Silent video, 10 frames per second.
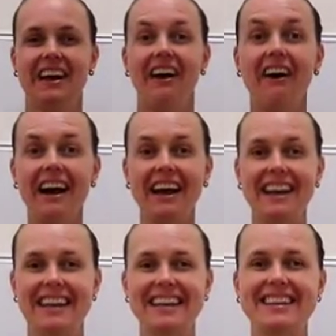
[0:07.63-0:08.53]
Hi,
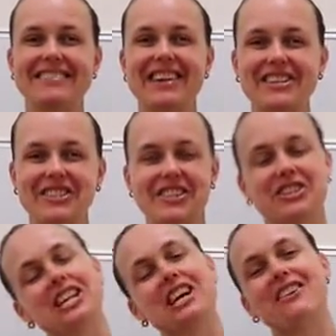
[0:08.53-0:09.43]
Rachel
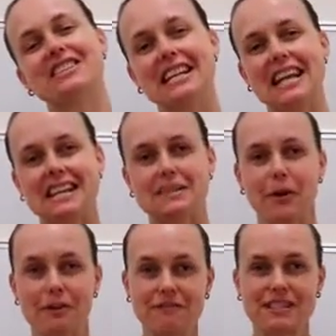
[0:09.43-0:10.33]
Tosh here, content
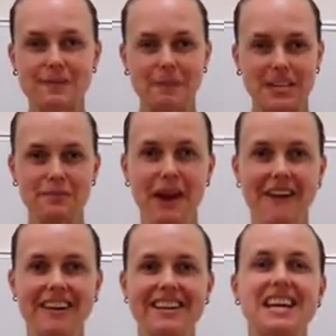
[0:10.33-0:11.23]
expert for Speech
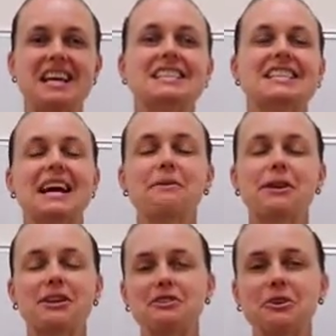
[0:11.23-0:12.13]
Parent. Today we're
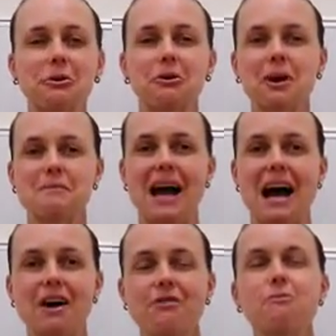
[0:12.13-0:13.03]
going to talk
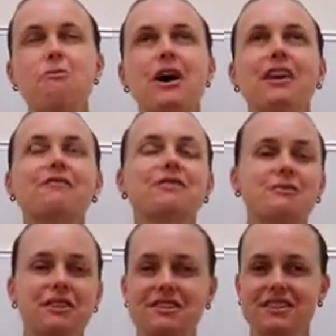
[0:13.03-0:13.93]
about one of the
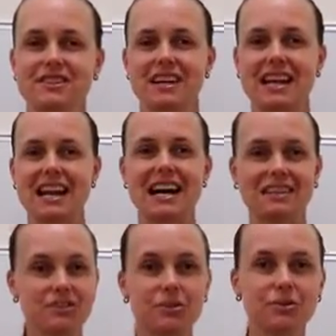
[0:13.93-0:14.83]
questions I get
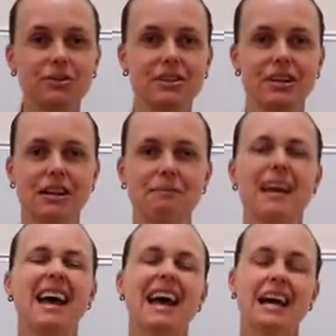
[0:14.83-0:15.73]
asked all the time.
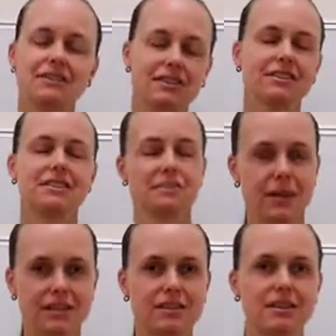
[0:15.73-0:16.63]
As you know,
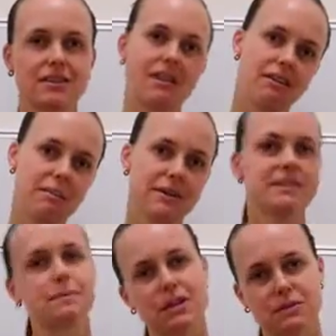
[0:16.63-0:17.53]
speech therapists,
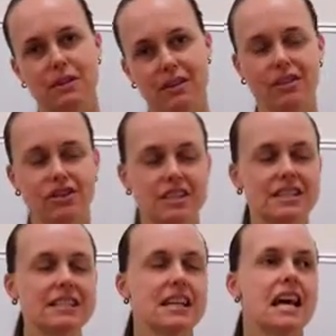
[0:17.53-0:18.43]
speech
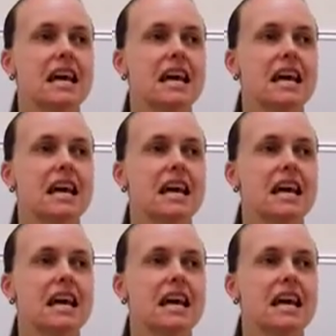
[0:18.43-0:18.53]
pathologists